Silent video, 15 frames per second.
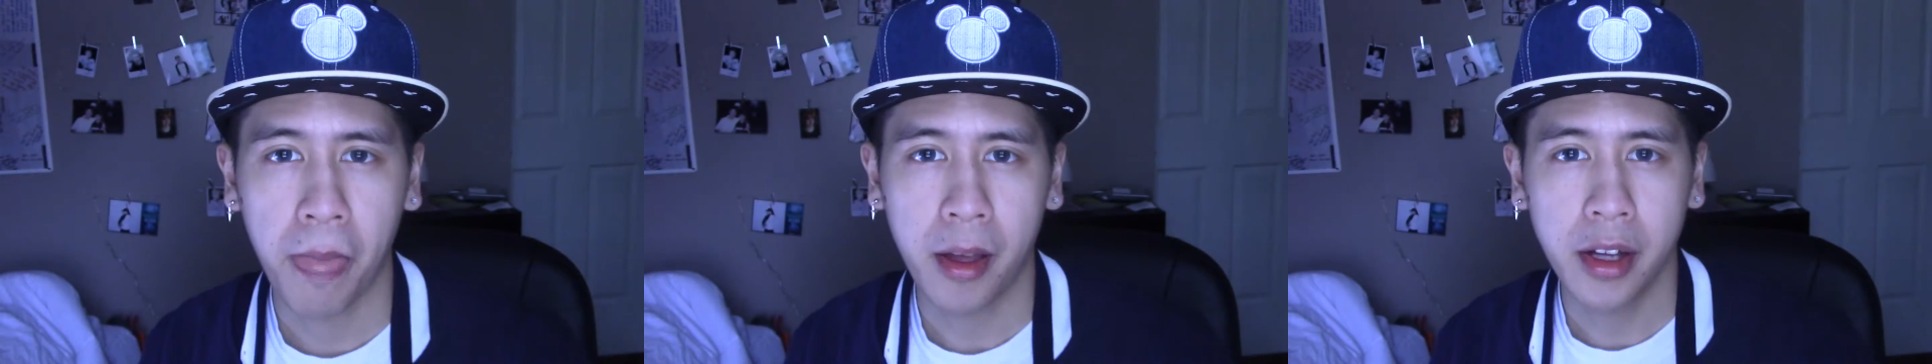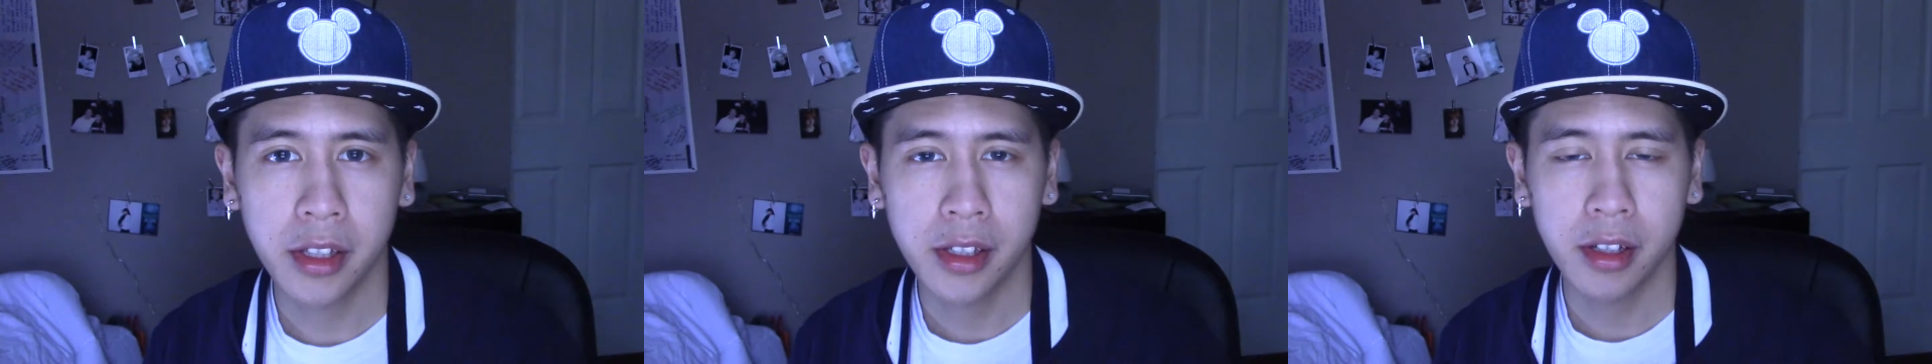
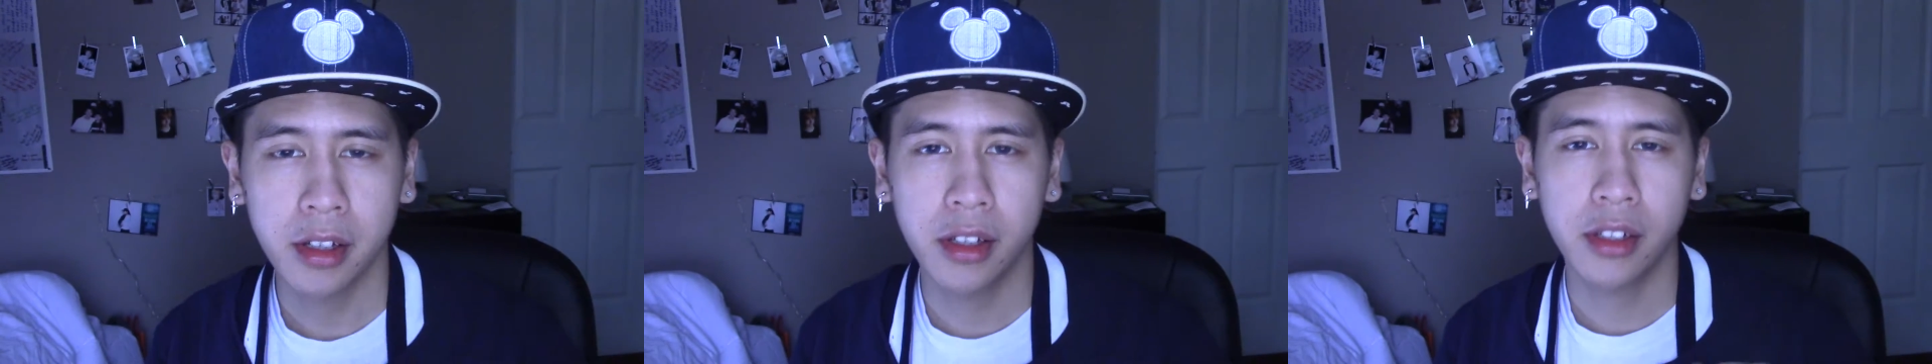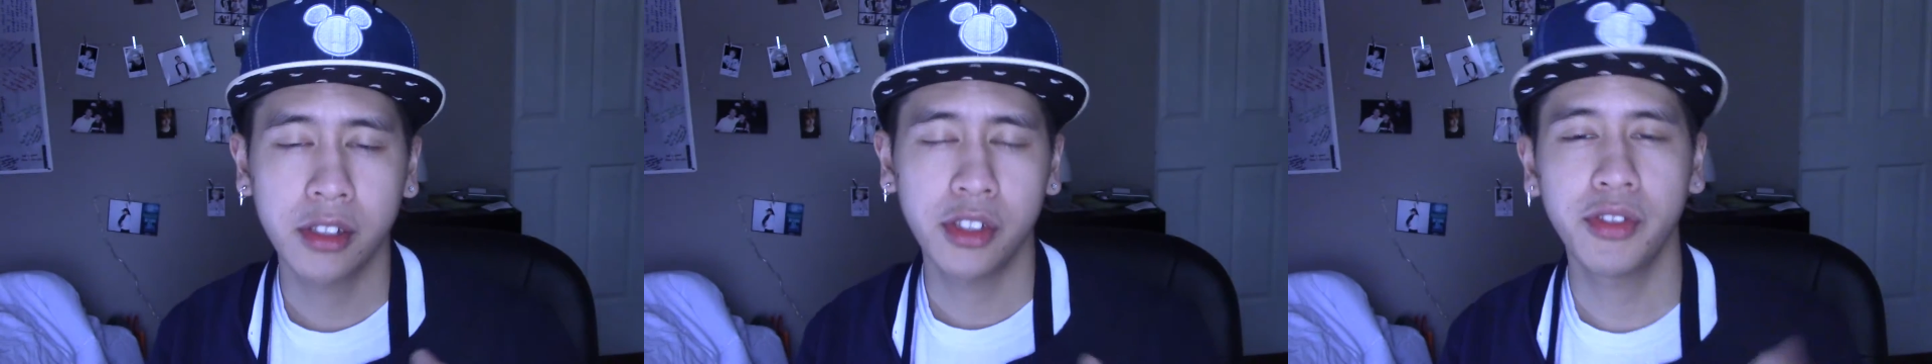it's like
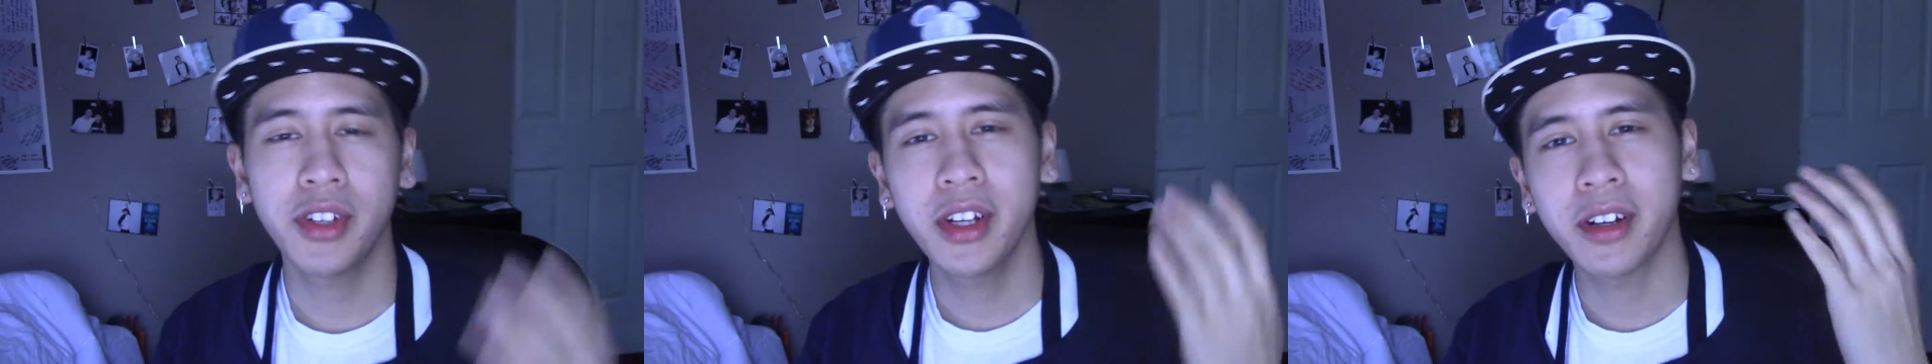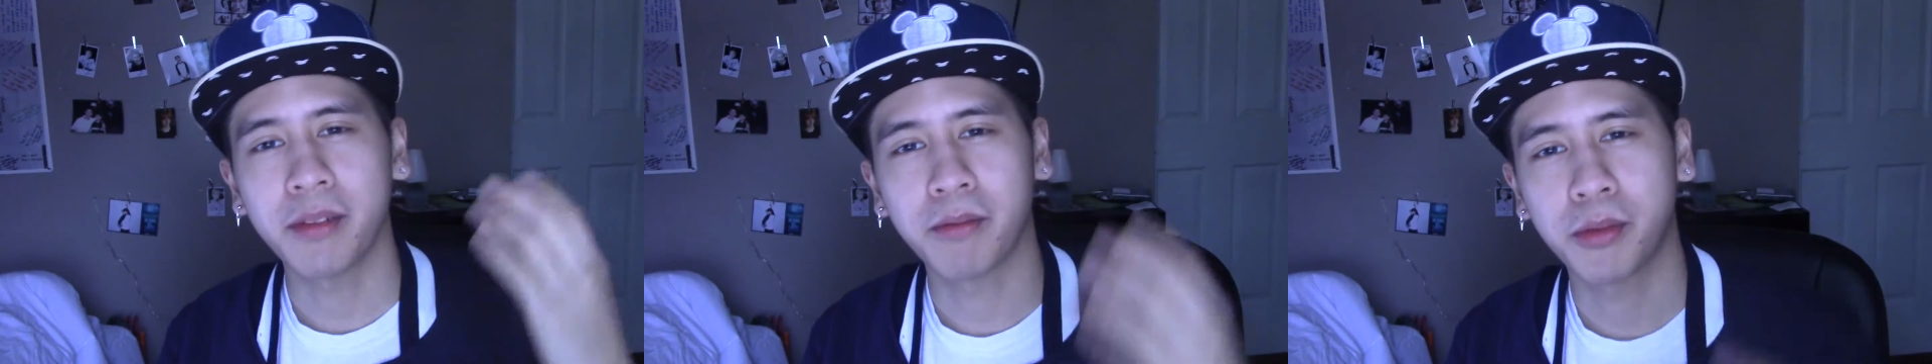a
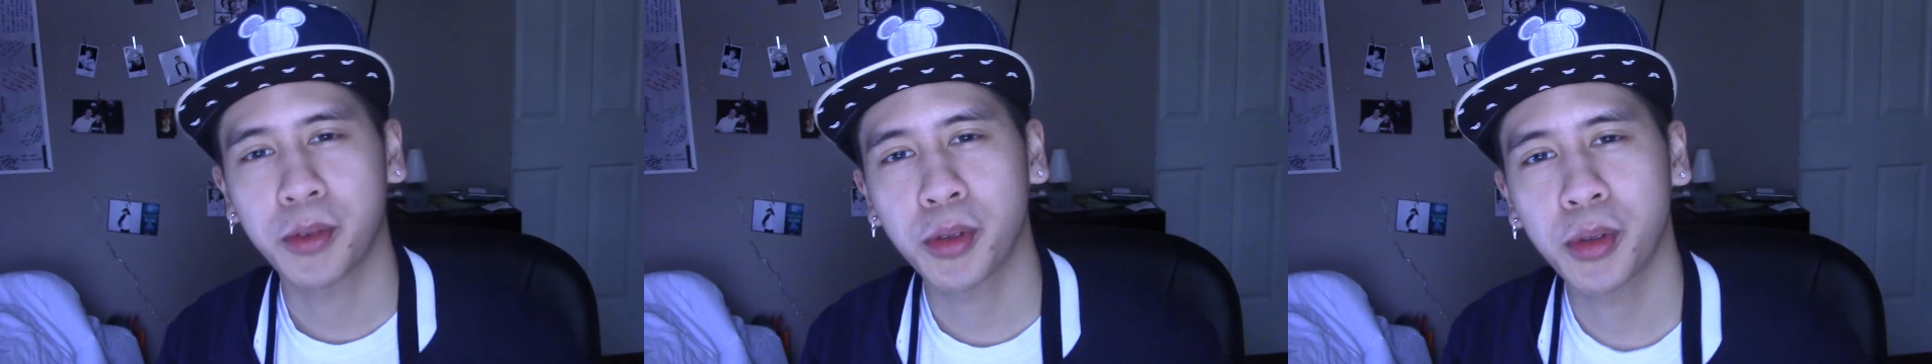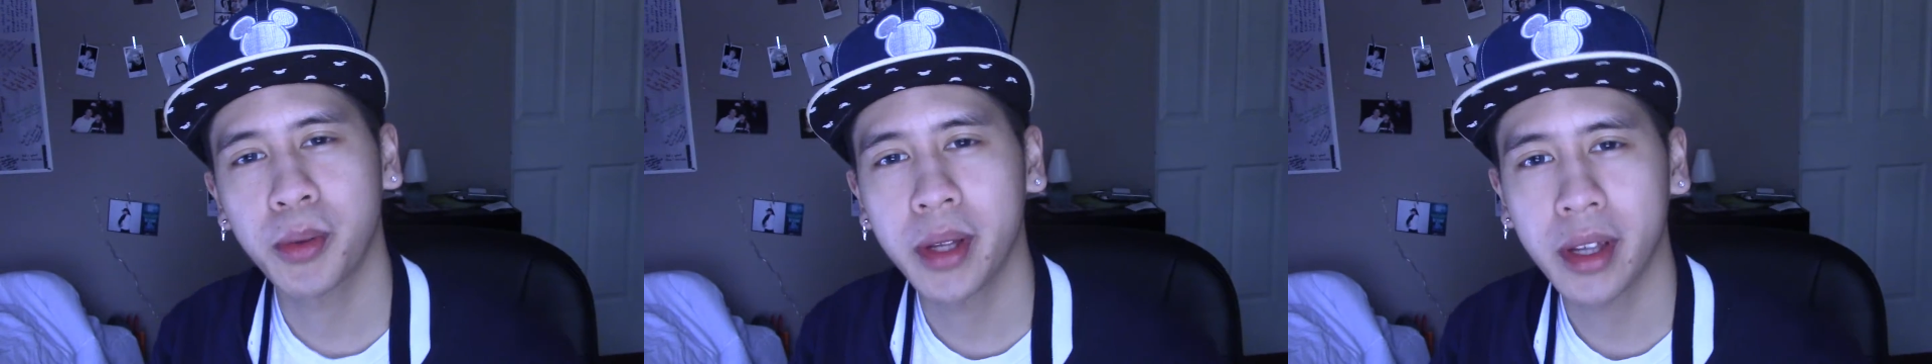souvenir
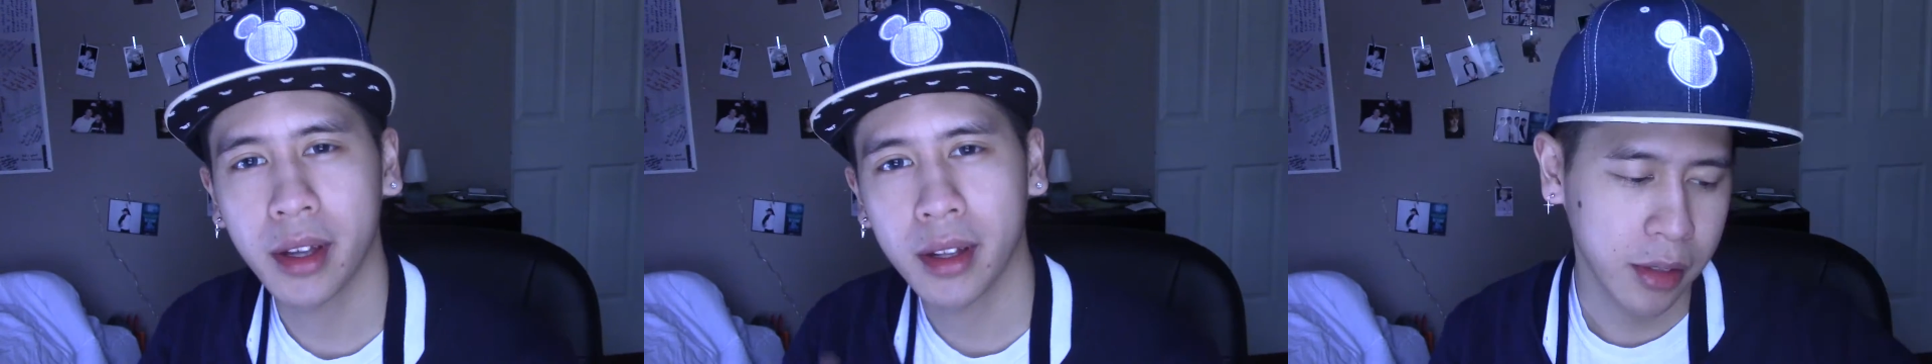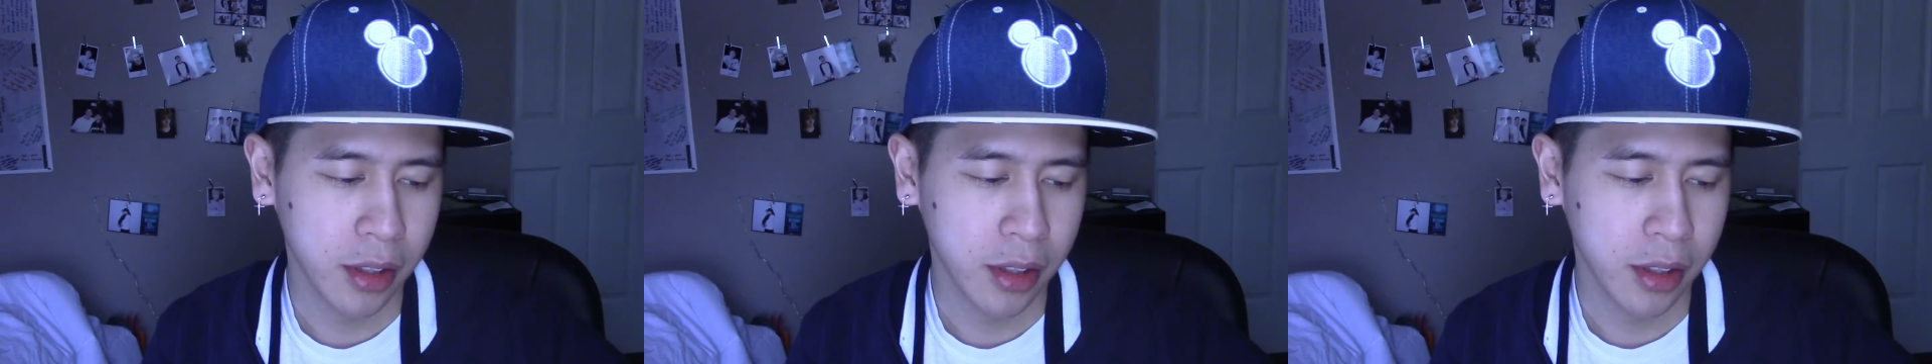for the weekend.